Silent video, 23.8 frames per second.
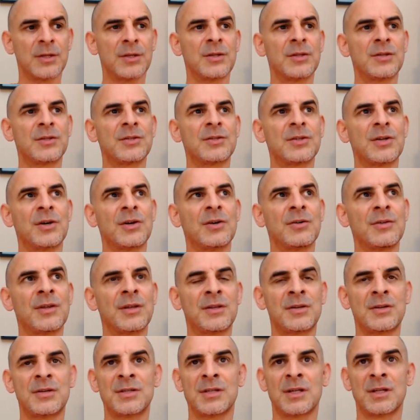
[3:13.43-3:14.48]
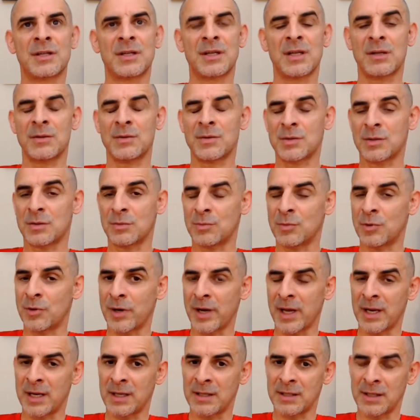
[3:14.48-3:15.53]
So that resulted in some more
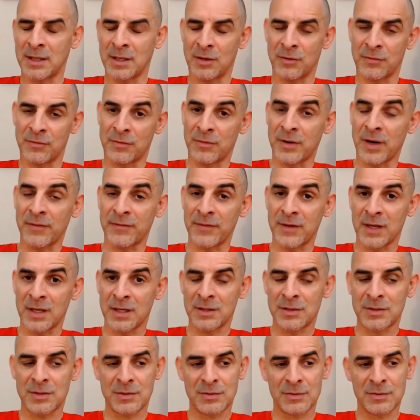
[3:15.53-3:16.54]
editing of graphics